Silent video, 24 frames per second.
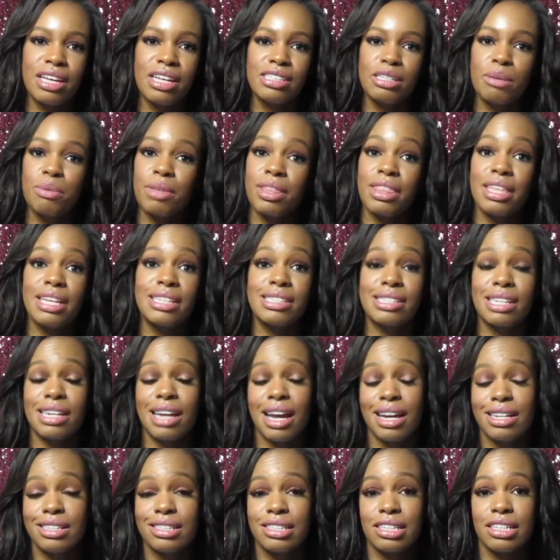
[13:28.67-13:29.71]
some of the things that
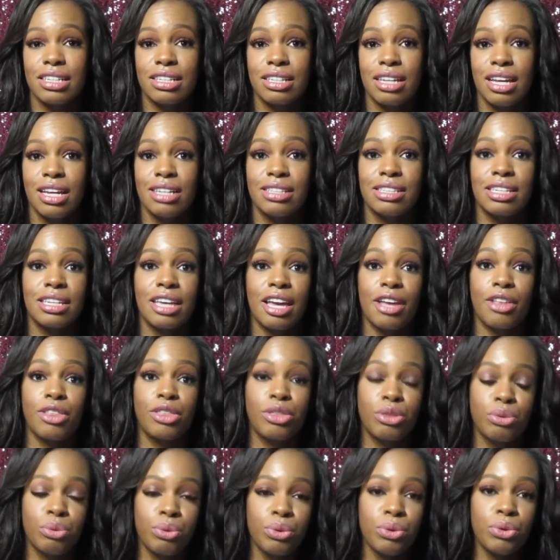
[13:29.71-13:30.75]
I did to get
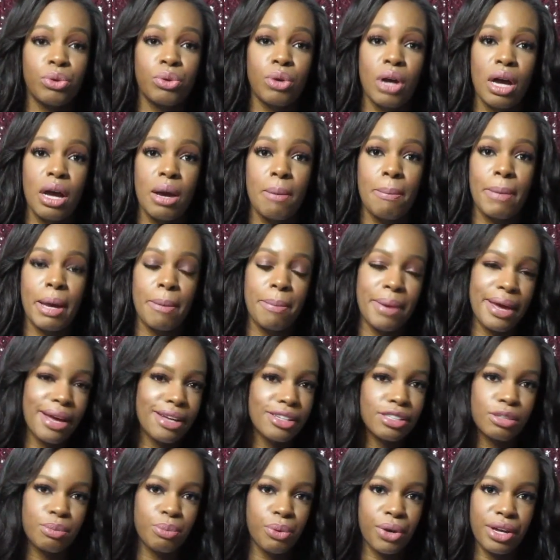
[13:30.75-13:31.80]
through my
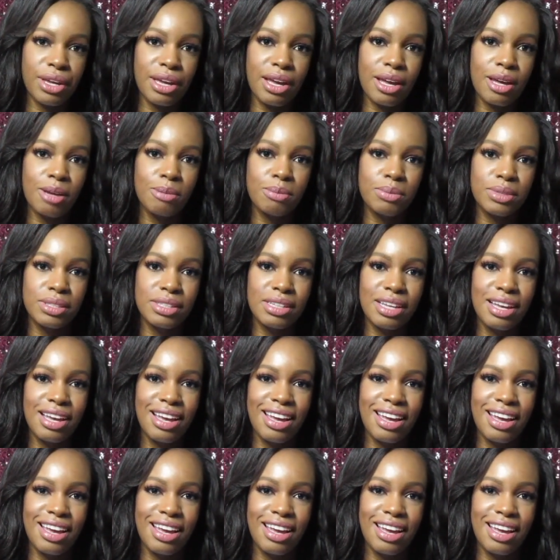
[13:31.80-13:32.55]
past breakups.